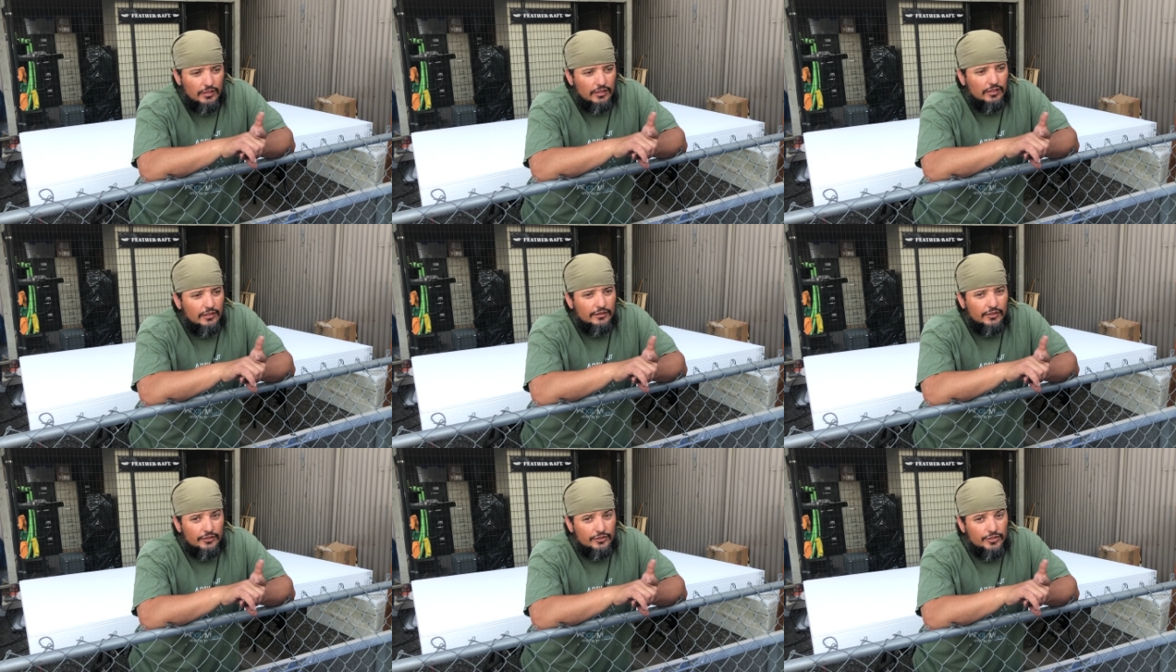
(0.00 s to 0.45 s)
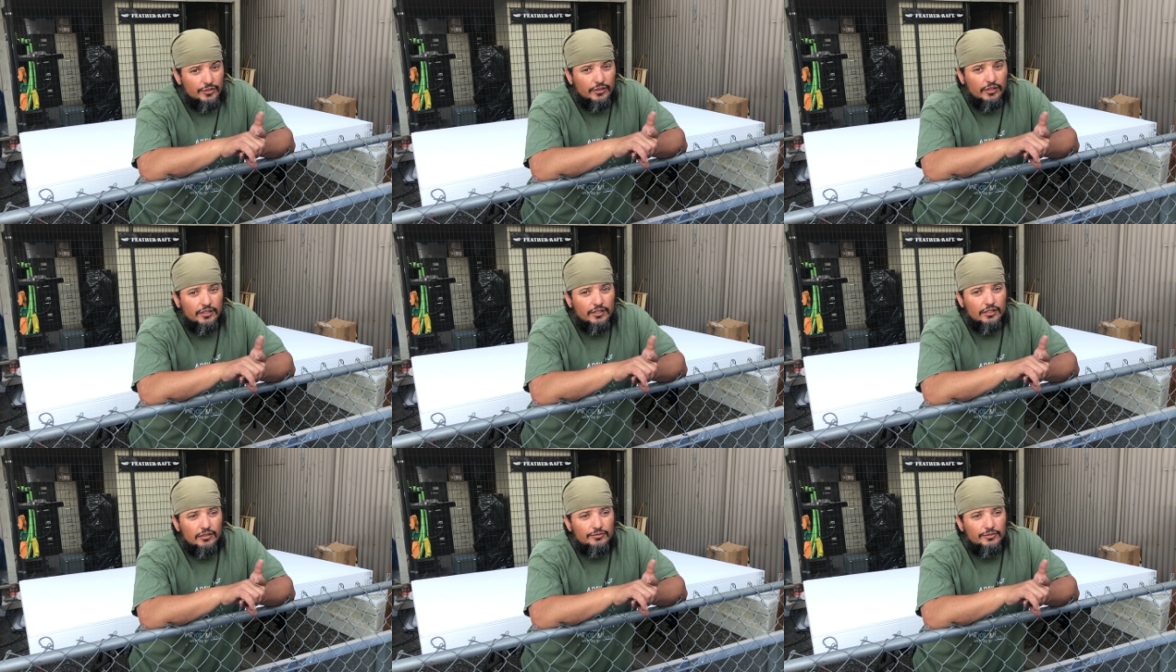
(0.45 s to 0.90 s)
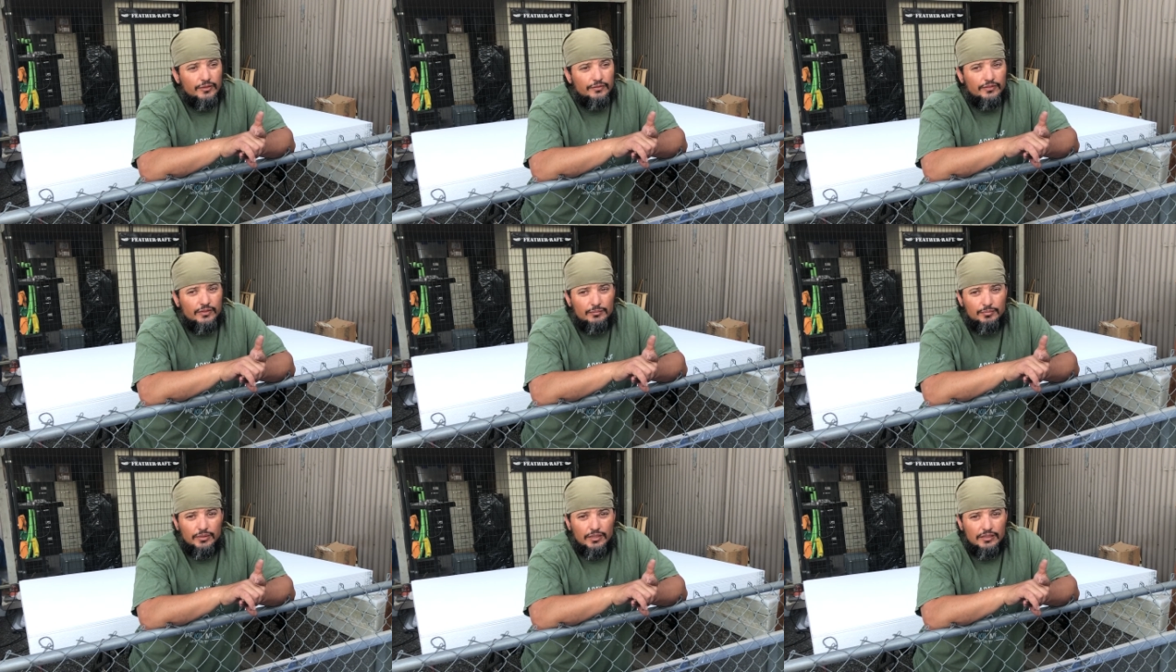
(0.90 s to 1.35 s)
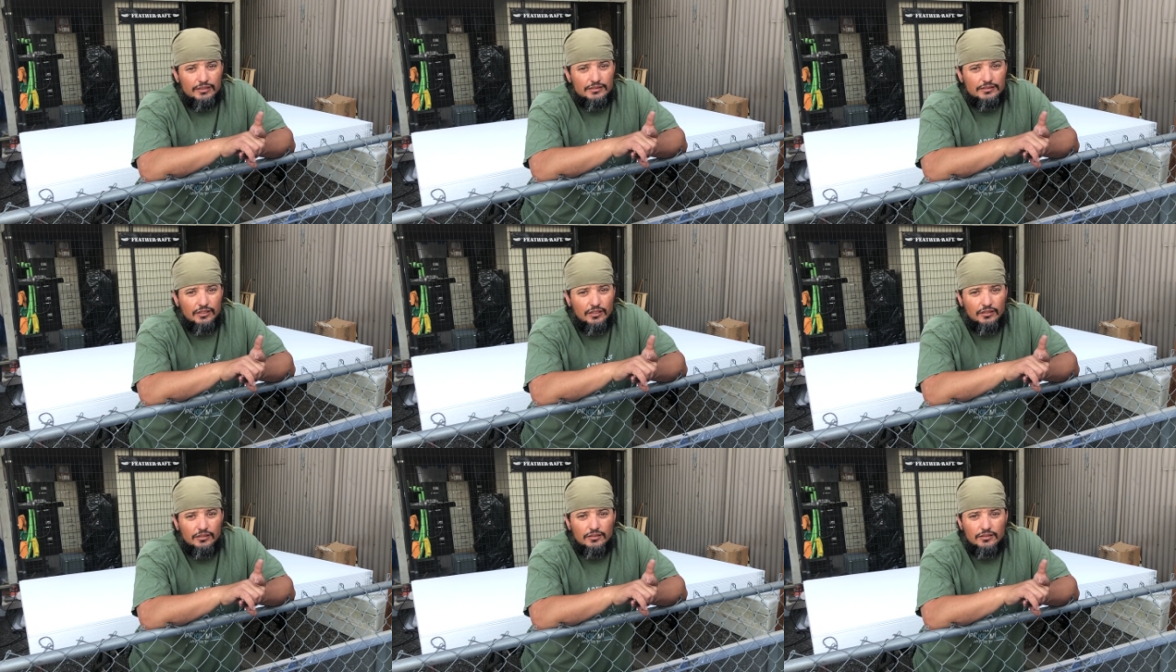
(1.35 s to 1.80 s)
They're
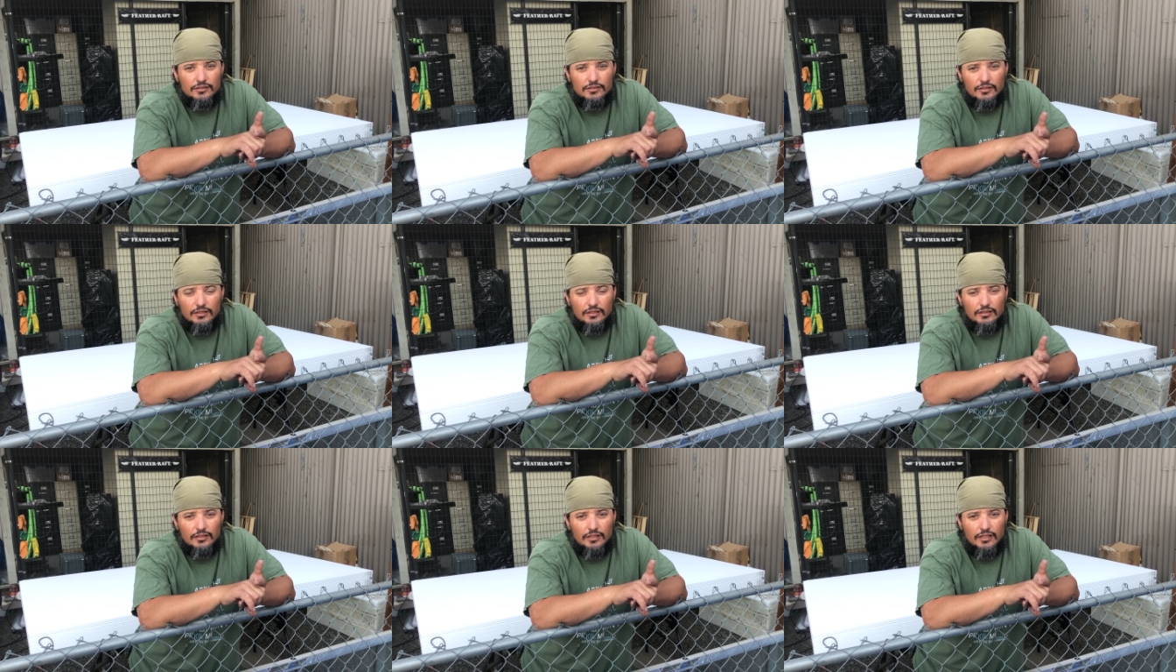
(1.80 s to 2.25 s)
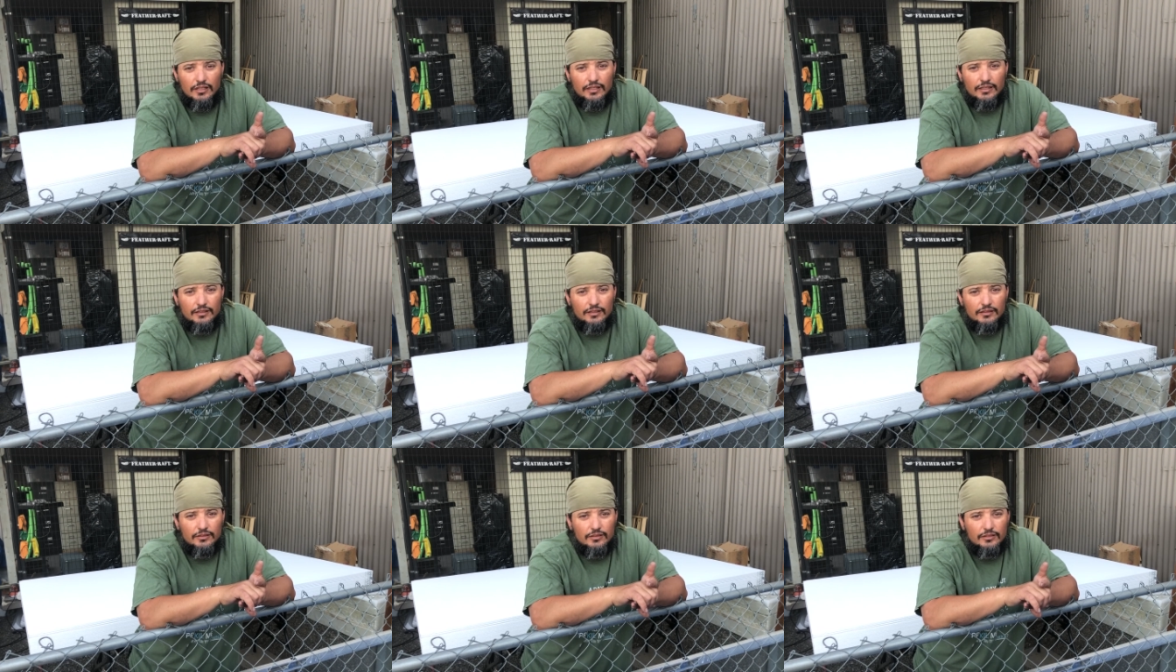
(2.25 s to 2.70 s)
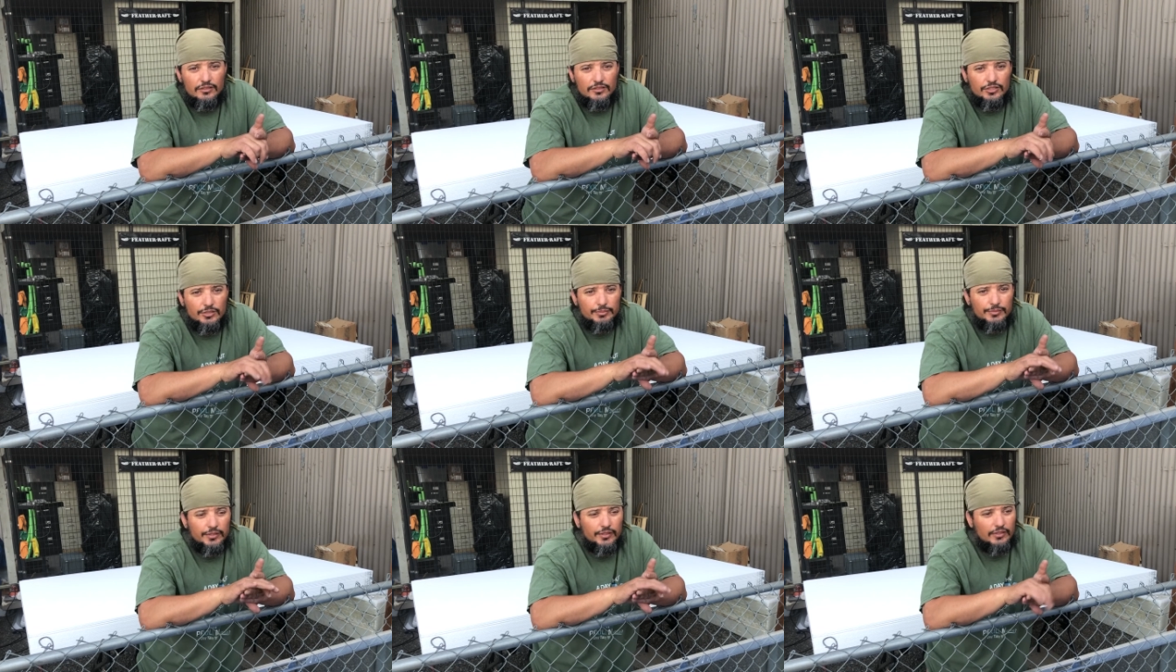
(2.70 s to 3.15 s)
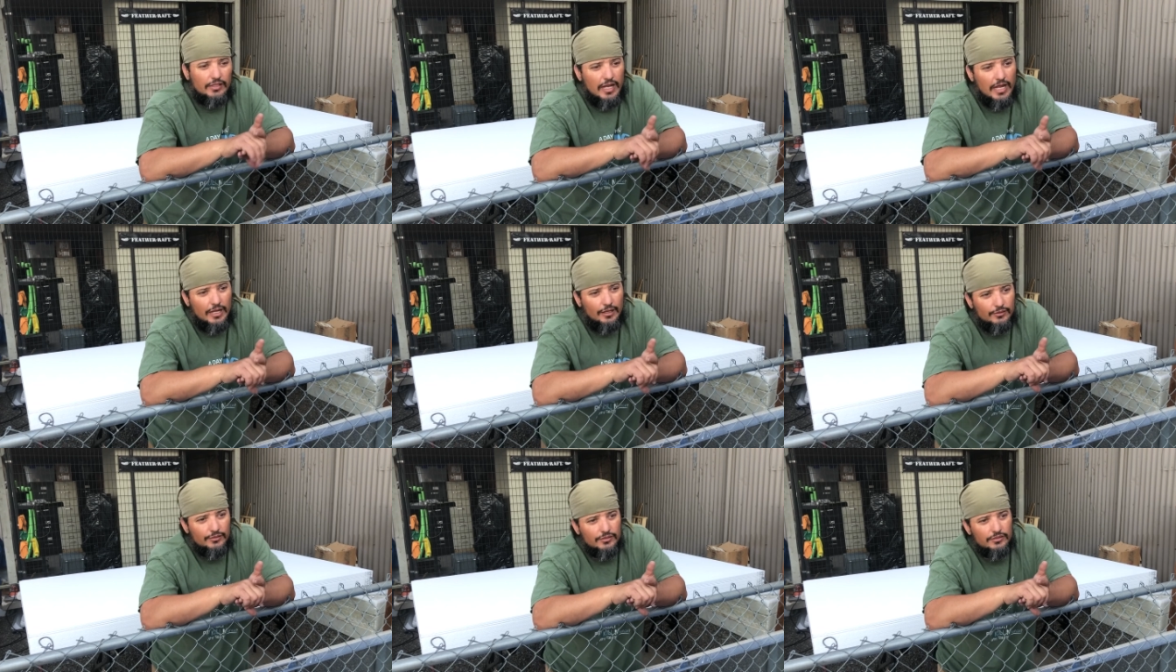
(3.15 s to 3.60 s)
$250+ online, shipped to your
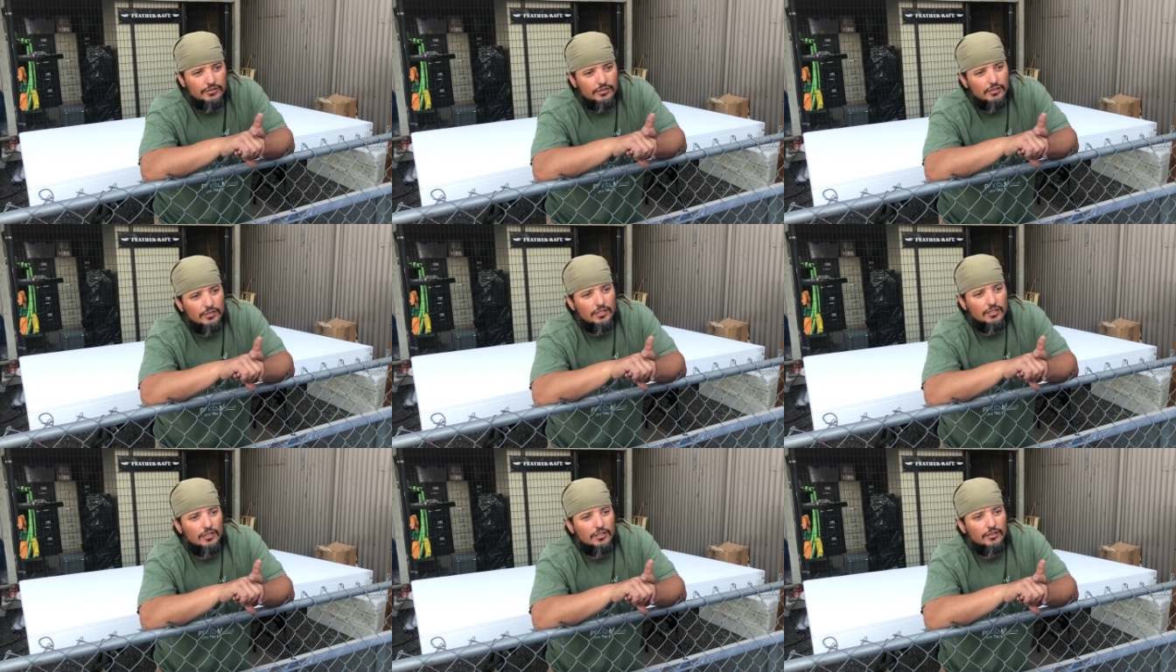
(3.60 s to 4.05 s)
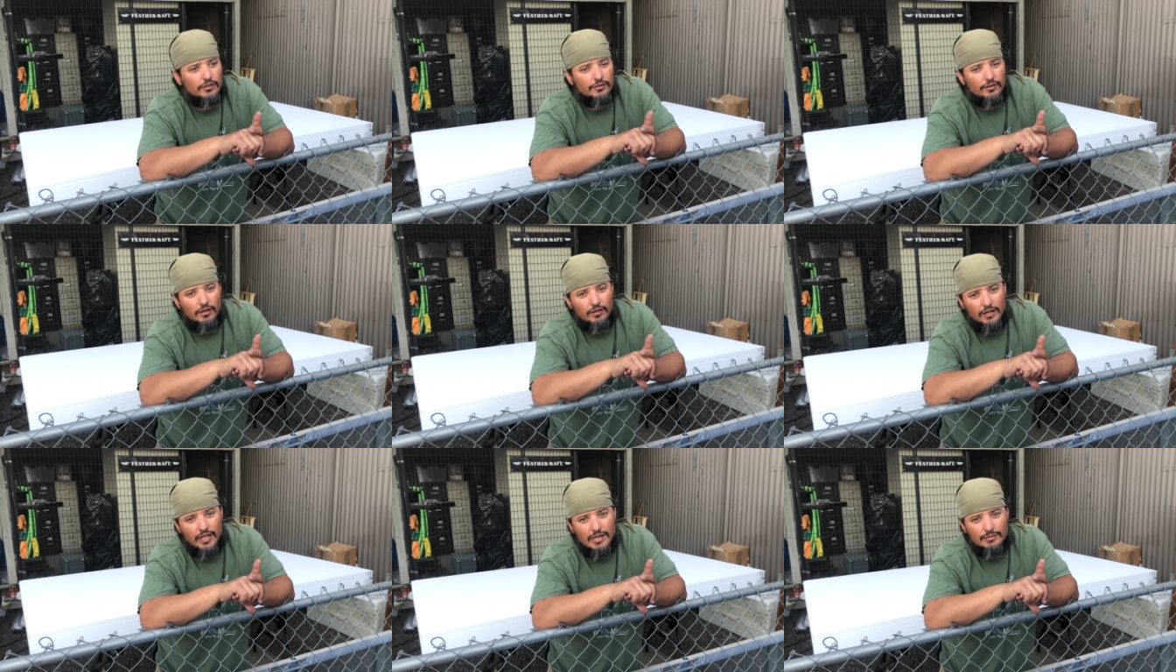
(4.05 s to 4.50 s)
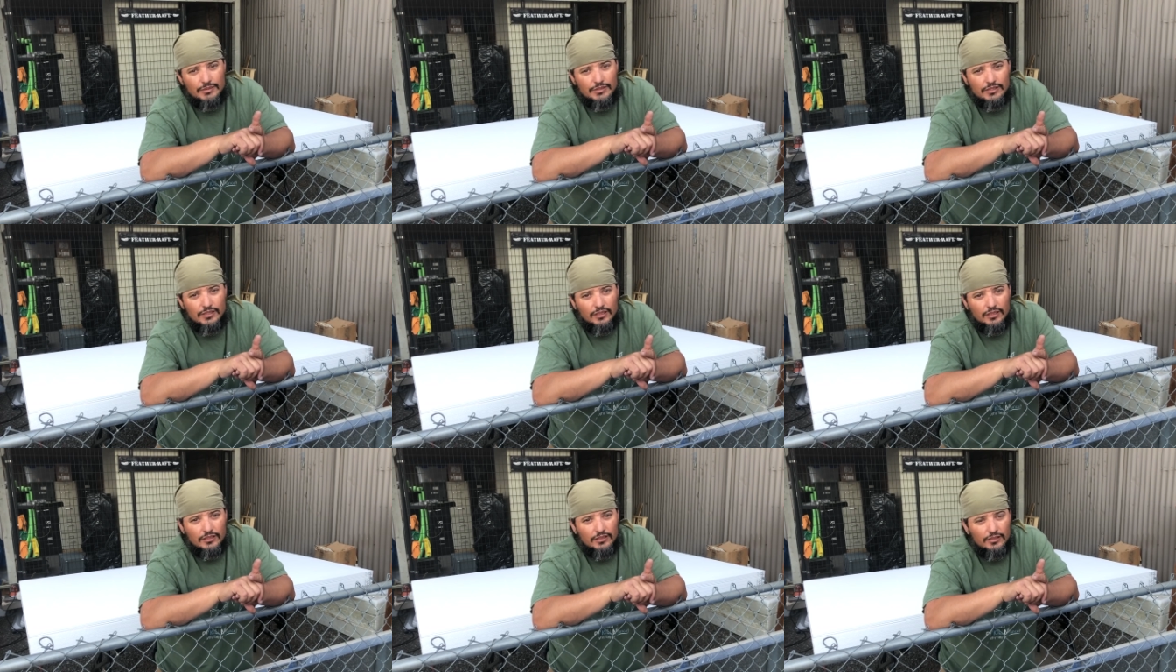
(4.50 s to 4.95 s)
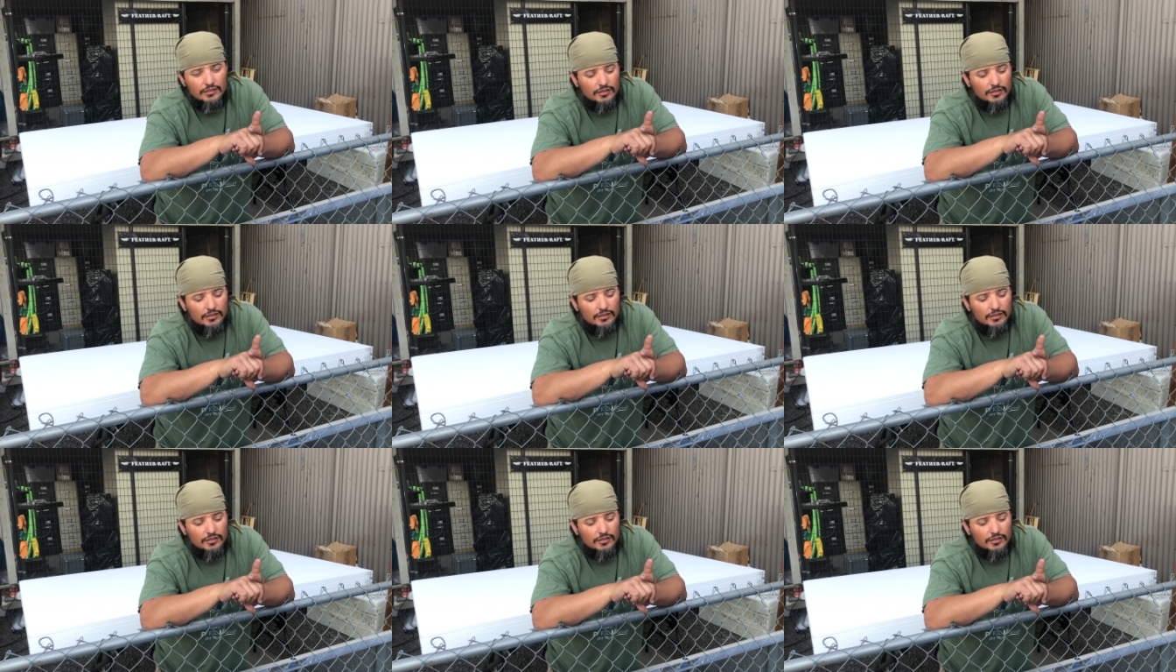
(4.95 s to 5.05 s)
house on Amazon.